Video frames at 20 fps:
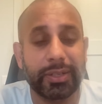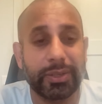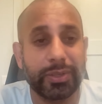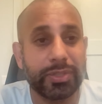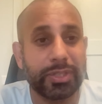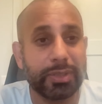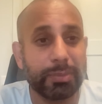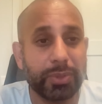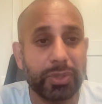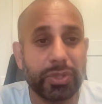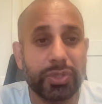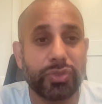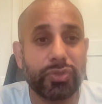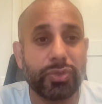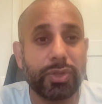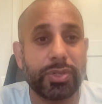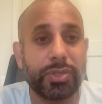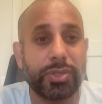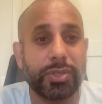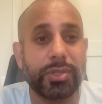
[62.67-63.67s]
simple
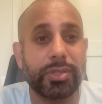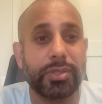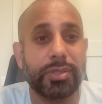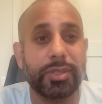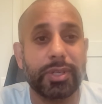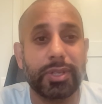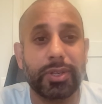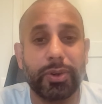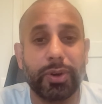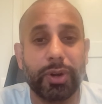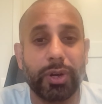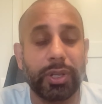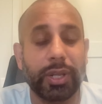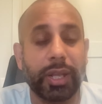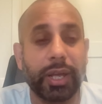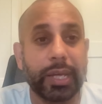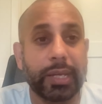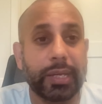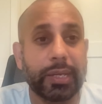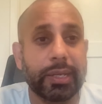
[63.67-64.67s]
instructions and you're
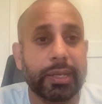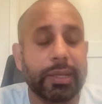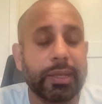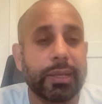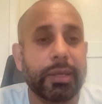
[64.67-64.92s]
online.